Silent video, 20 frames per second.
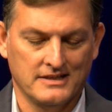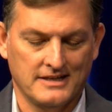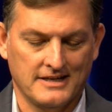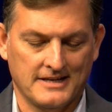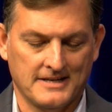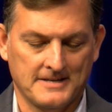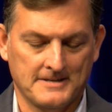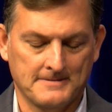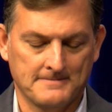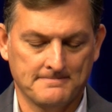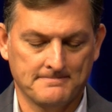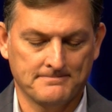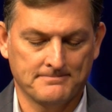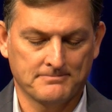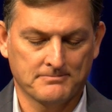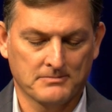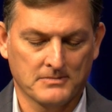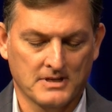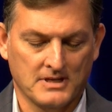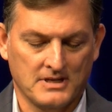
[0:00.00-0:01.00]
Um,
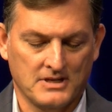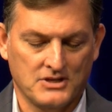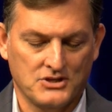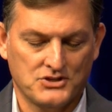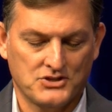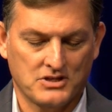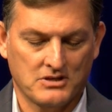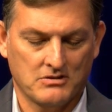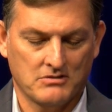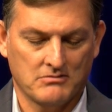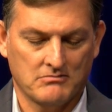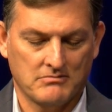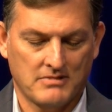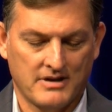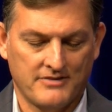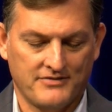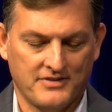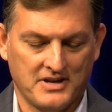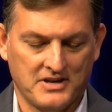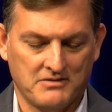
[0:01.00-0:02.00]
so I
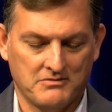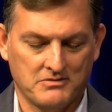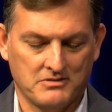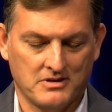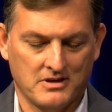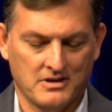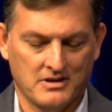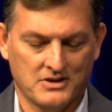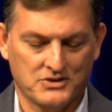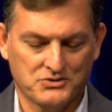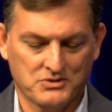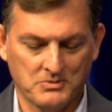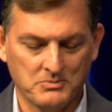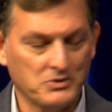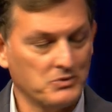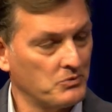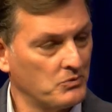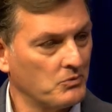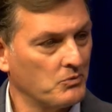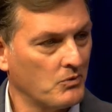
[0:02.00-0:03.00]
find it extremely
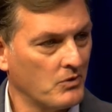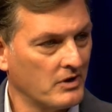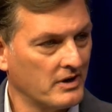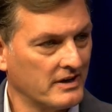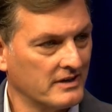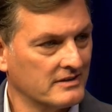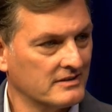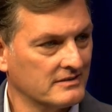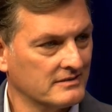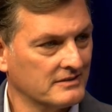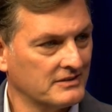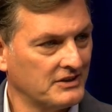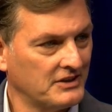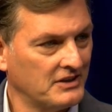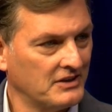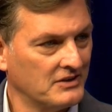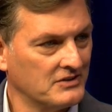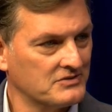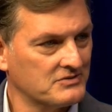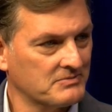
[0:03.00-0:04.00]
rewarding. You
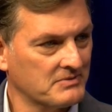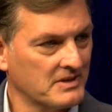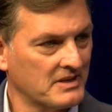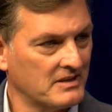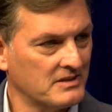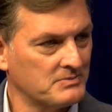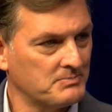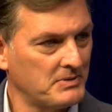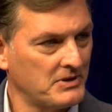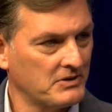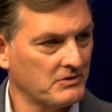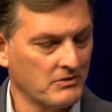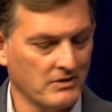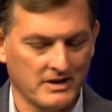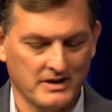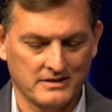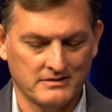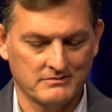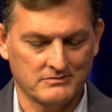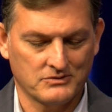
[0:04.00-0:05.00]
know, it's it's been a
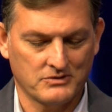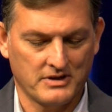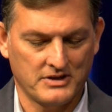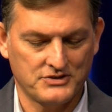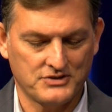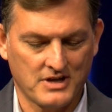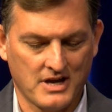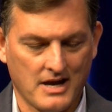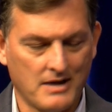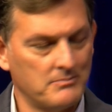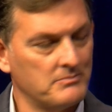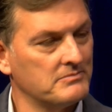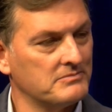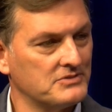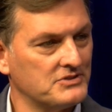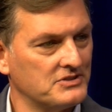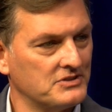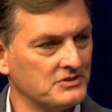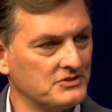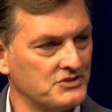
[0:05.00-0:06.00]
great great job
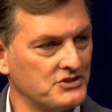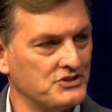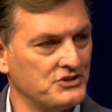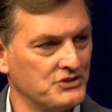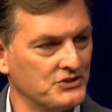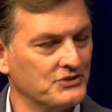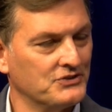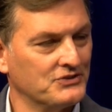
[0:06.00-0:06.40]
to, that's, to do.